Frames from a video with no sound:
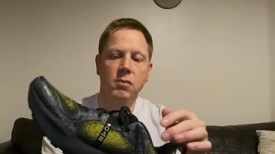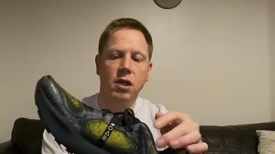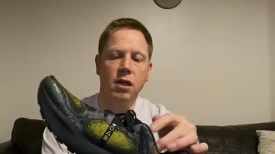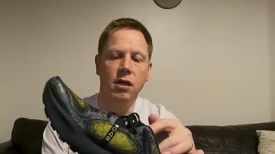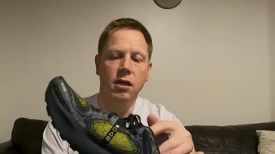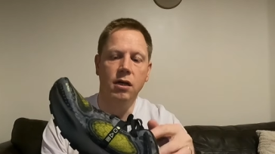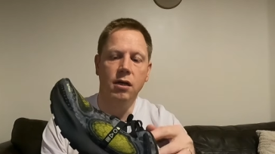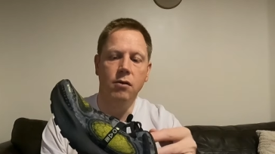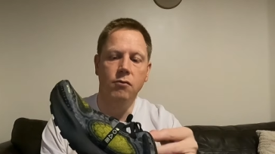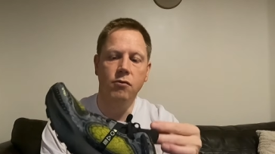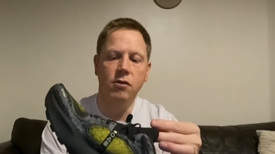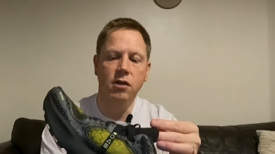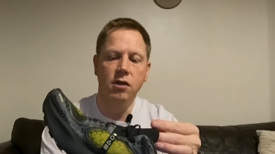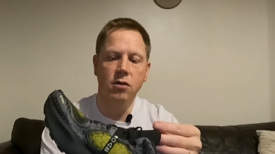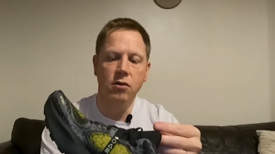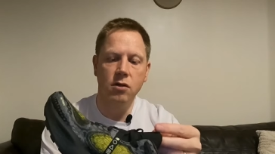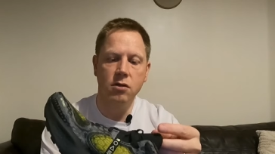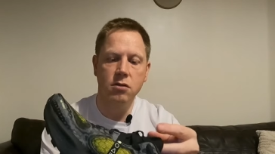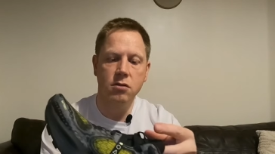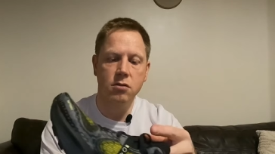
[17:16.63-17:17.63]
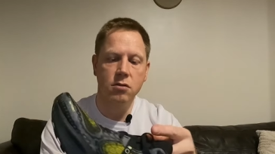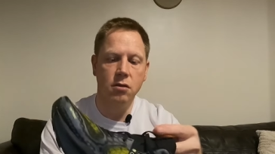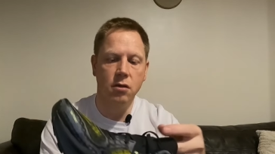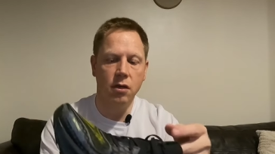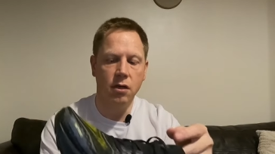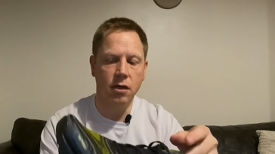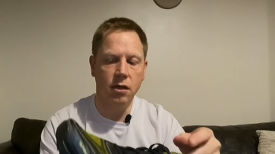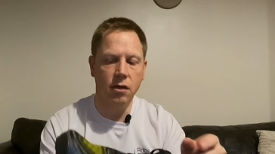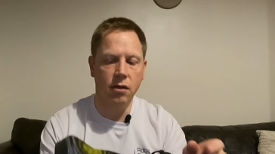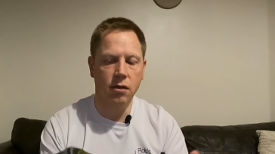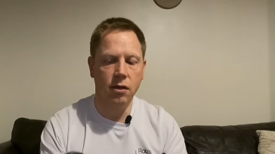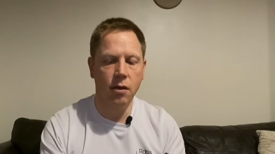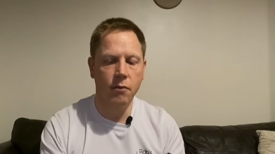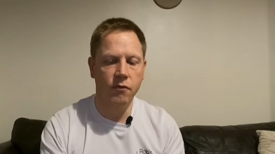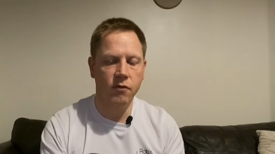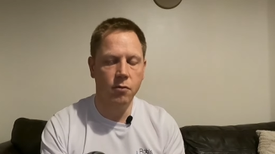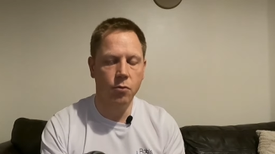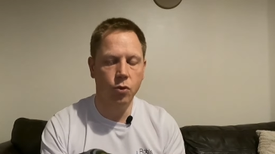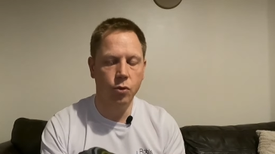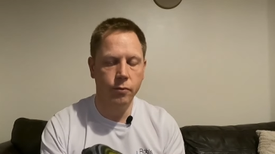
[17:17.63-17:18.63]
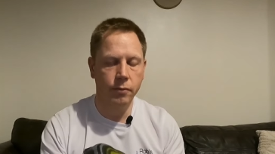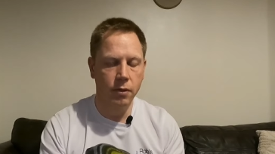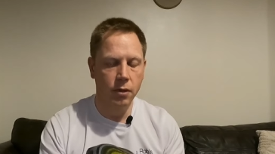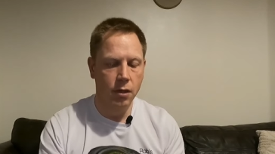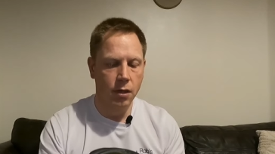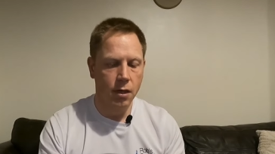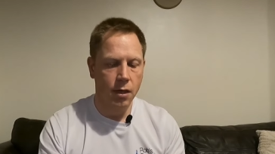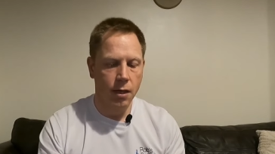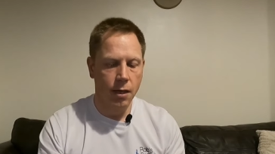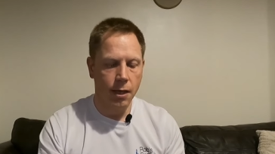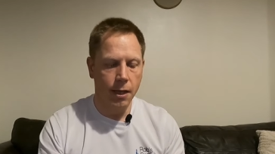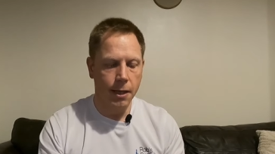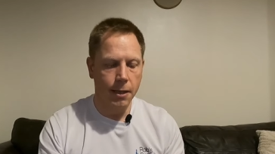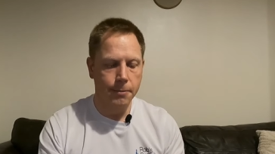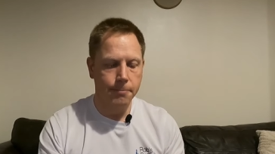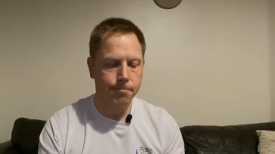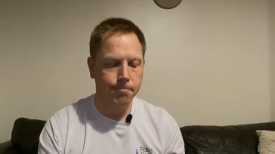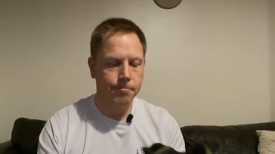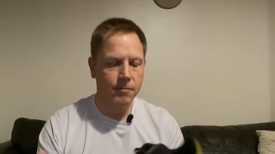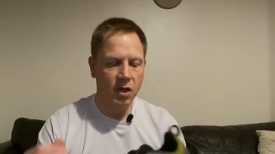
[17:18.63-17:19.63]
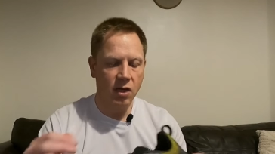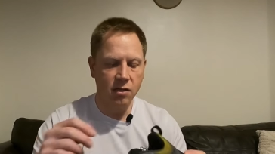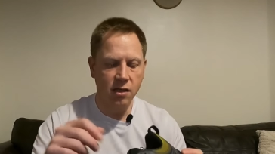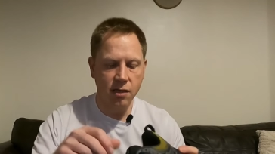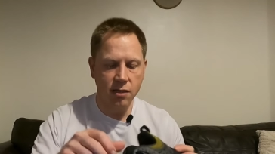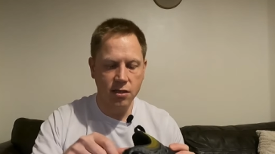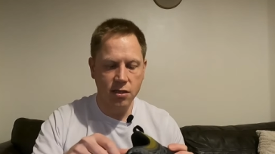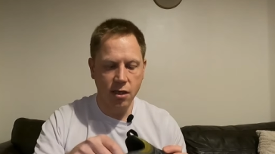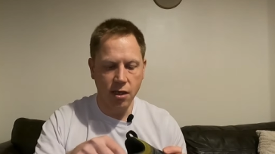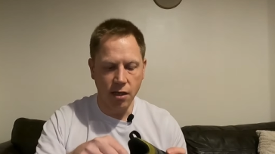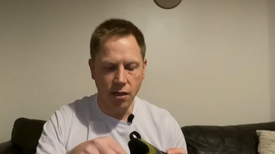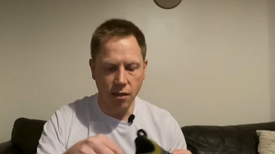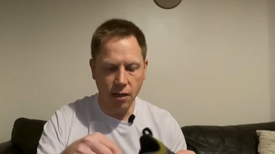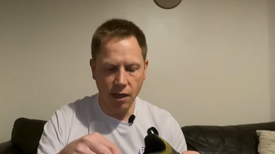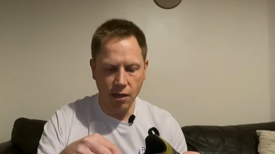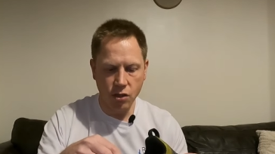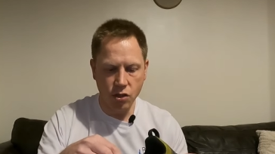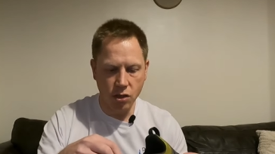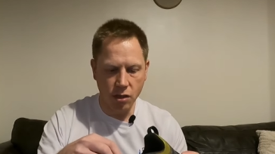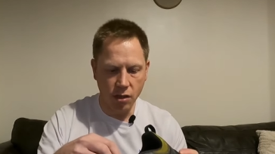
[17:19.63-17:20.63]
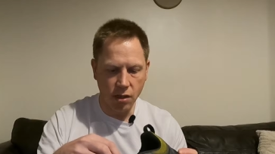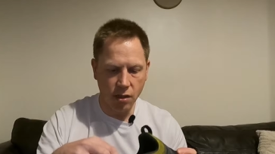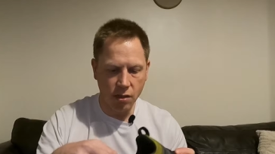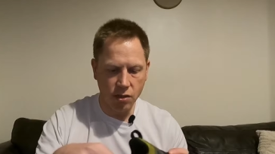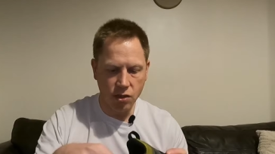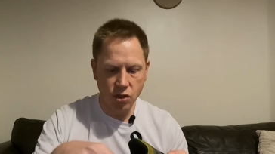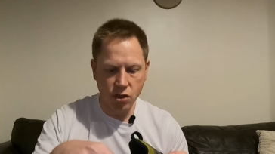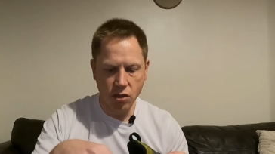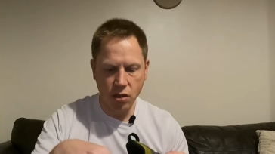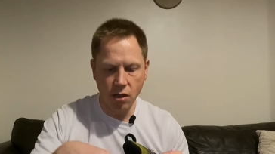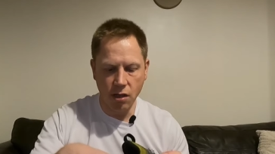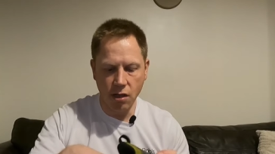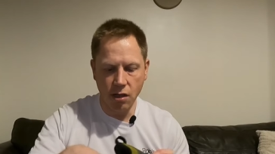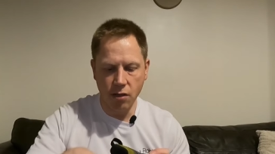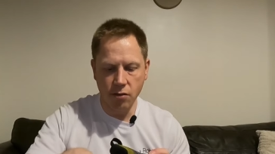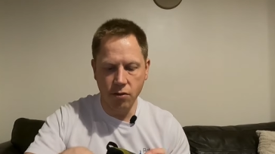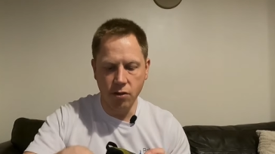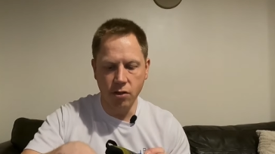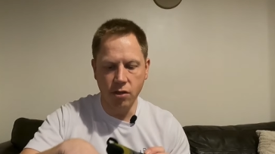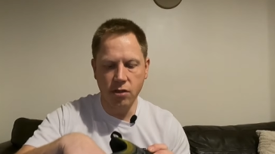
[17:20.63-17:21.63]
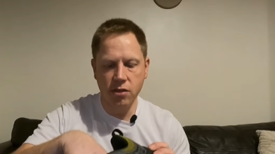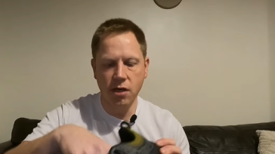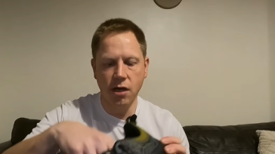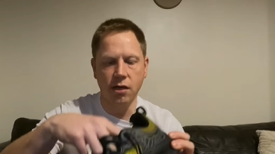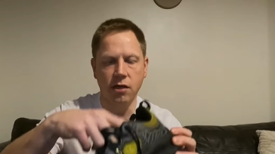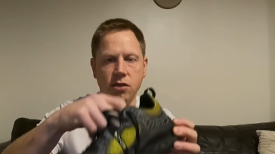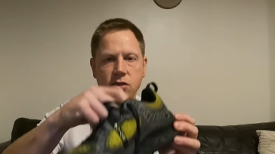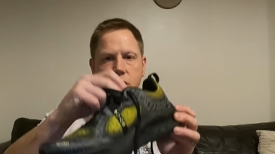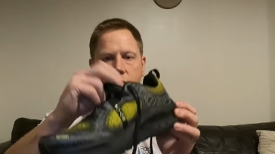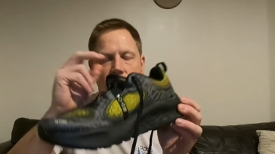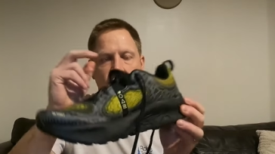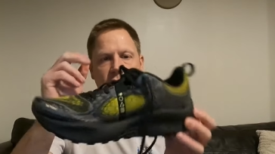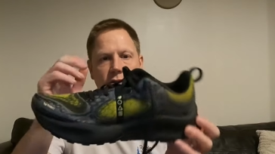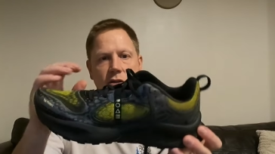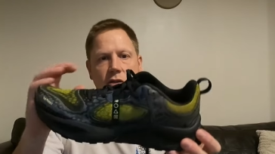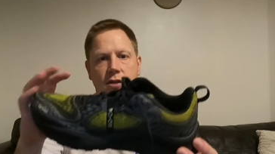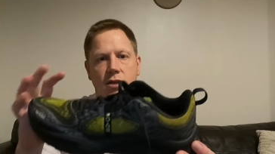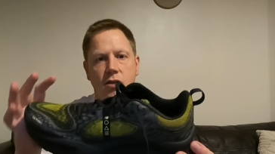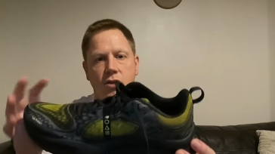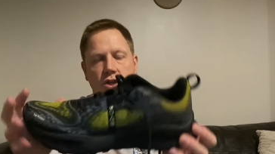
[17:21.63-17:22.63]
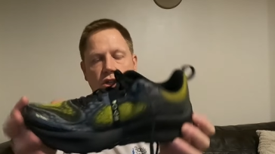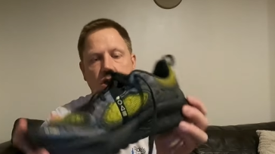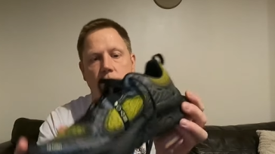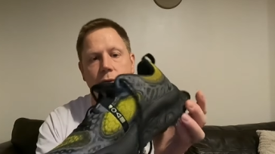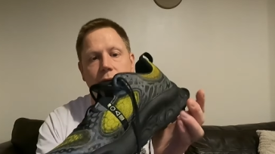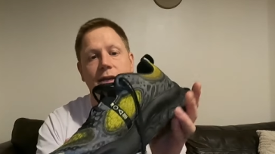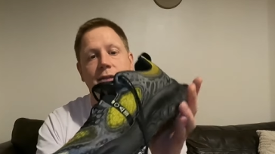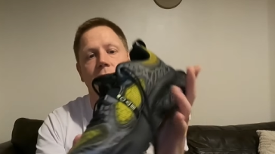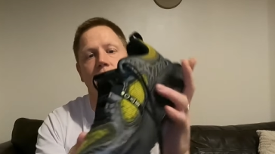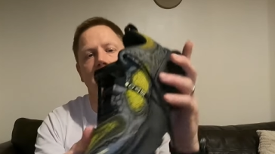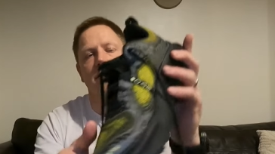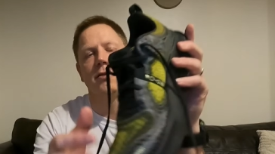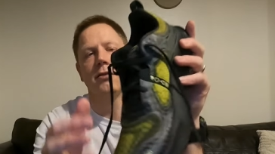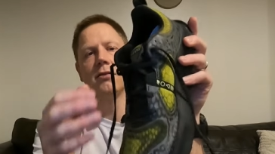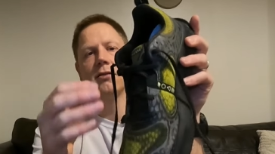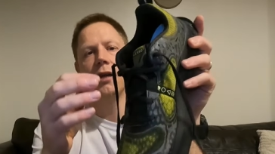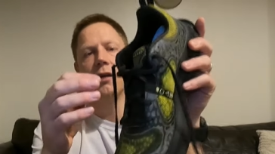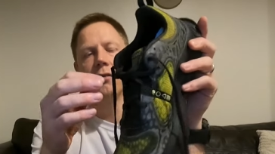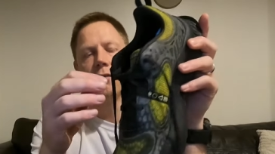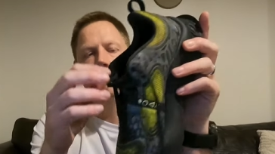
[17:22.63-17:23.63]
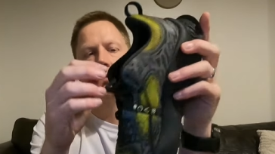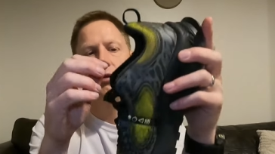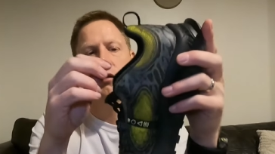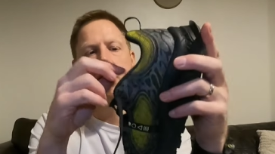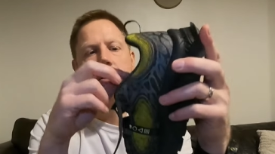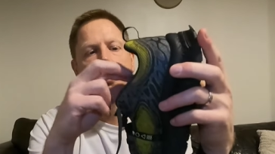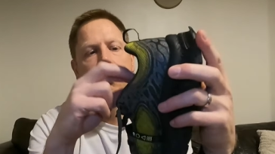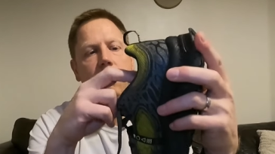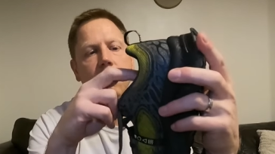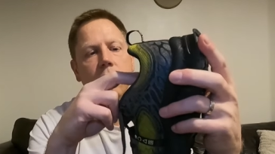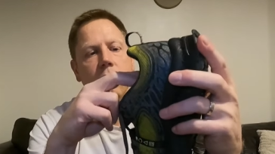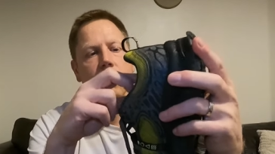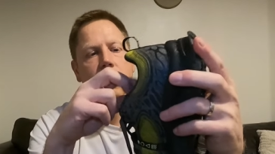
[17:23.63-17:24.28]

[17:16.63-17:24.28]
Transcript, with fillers: Uh, really nice, uh, comfortable. Um, I did say actually at the start that the tongue is gusseted in the shoe. It isn't, it's a standard tongue.